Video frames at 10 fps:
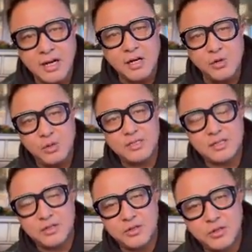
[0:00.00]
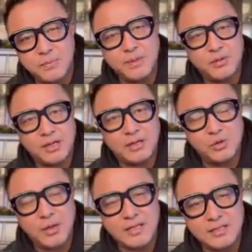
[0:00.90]
who is contributing and
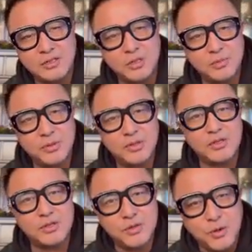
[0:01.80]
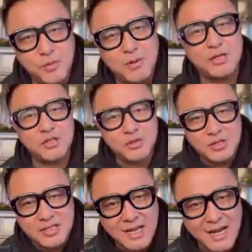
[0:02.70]
who has contributed so much to
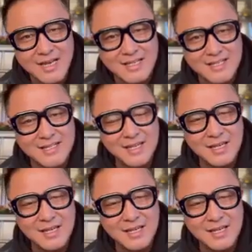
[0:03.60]
science.